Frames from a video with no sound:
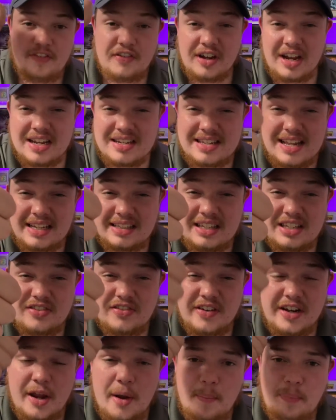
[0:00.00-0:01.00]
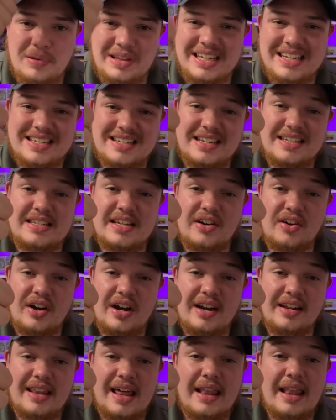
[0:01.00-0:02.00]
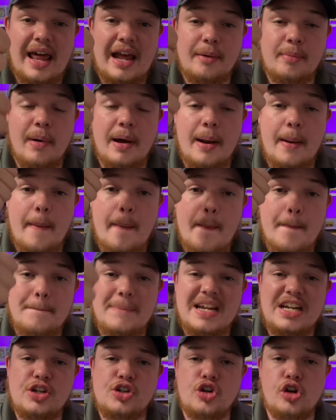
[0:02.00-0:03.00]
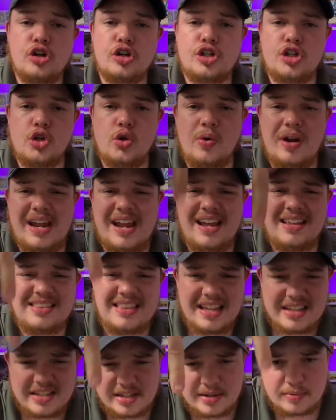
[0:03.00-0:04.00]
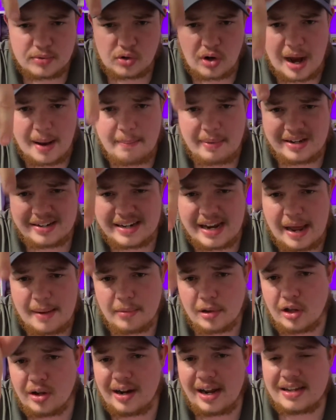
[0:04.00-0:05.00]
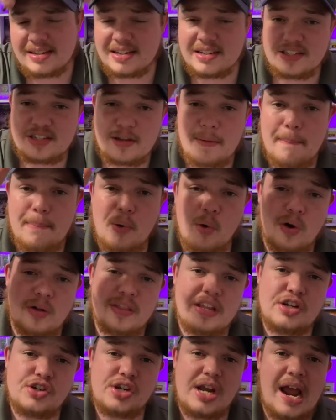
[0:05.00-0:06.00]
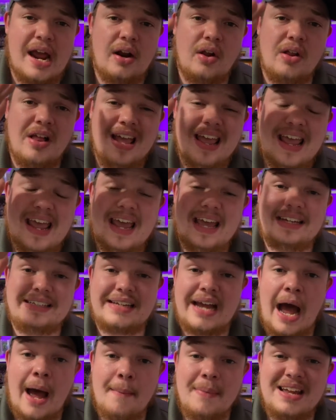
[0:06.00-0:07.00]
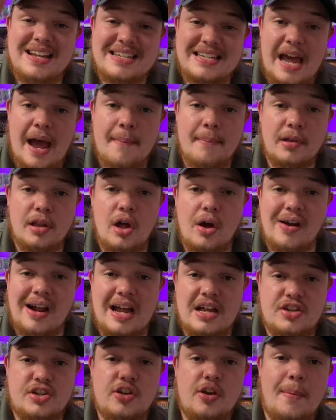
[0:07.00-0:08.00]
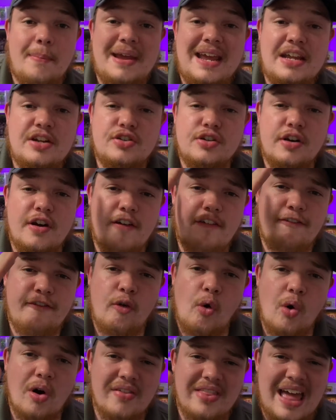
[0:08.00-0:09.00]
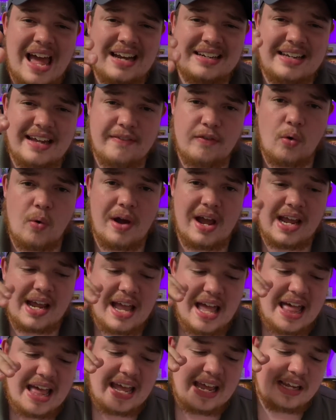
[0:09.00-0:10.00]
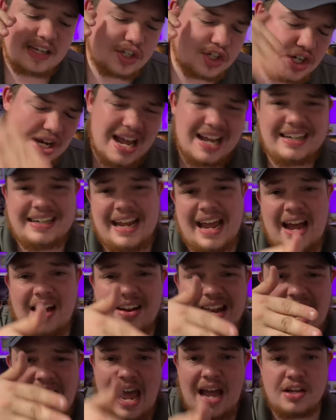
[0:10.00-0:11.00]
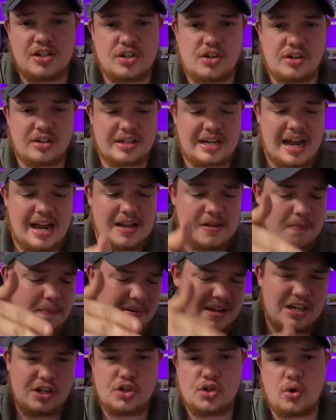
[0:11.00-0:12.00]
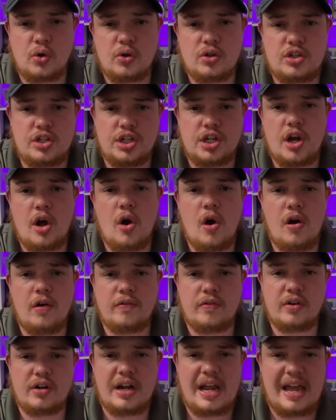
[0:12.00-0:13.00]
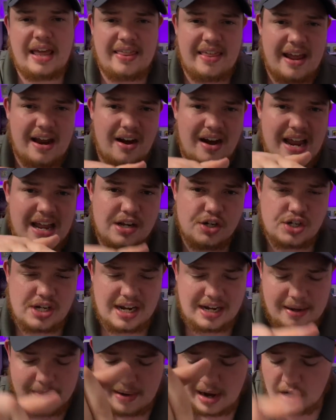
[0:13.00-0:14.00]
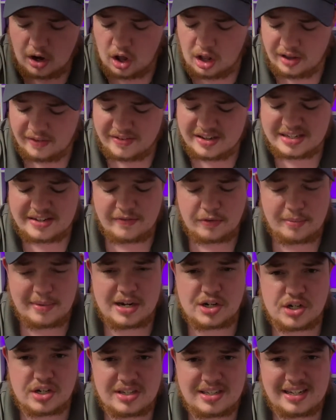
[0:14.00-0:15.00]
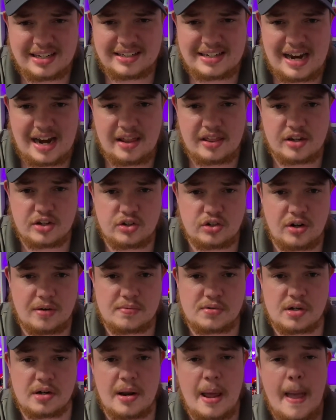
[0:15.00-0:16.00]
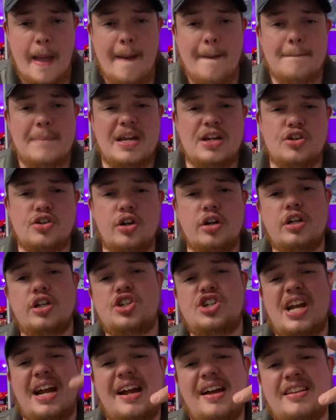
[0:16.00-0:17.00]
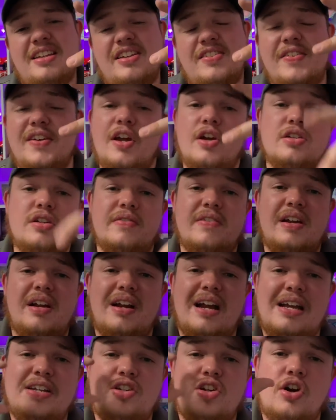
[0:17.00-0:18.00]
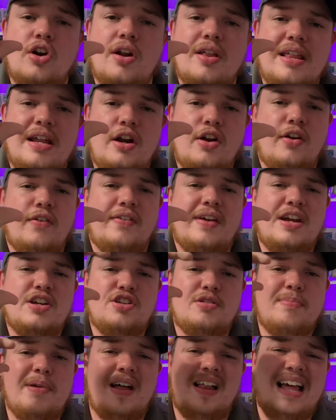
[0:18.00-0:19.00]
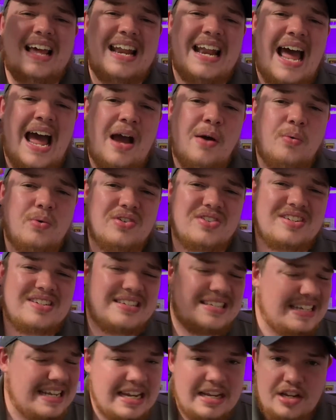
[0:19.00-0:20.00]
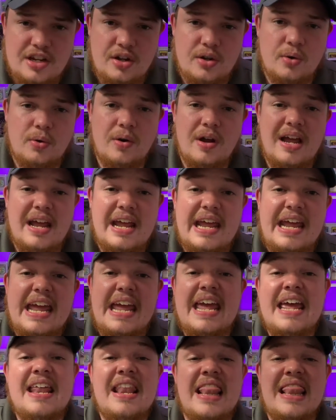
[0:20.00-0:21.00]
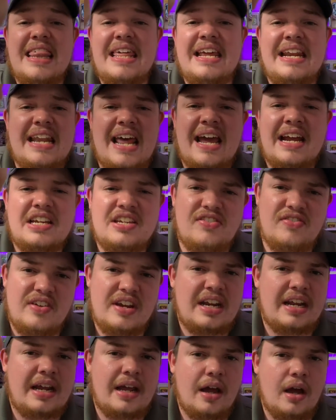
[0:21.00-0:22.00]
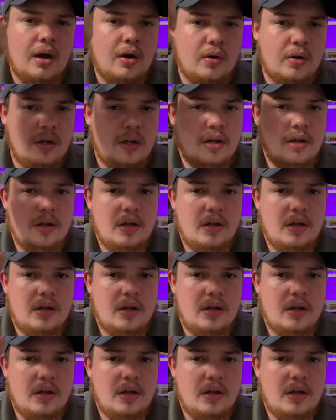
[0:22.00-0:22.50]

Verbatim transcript: If you guys like this video, please consider hitting that like button. Be sure to hit that subscribe button down below, guys, and support the channel. And comment down below, guys, so you'll be entered for that giveaway. And check out Aster, guys. Be sure to go over there and check him out. All of his information is linked down in the description. Be sure to check out these videos over here, guys. Turn on that notification bell, and I will see you in the next video.